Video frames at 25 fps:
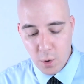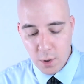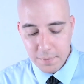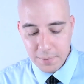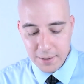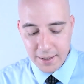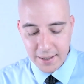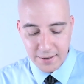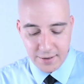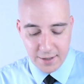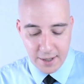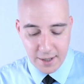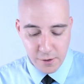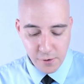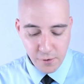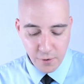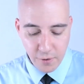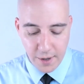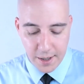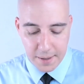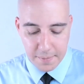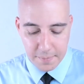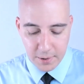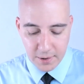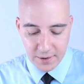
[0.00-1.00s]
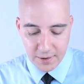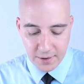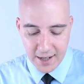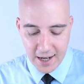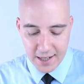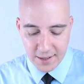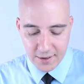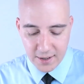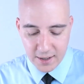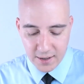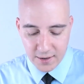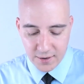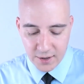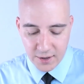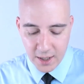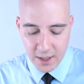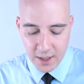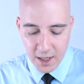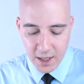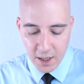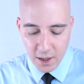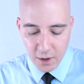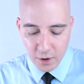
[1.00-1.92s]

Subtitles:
warplanes that Ukraine possesses.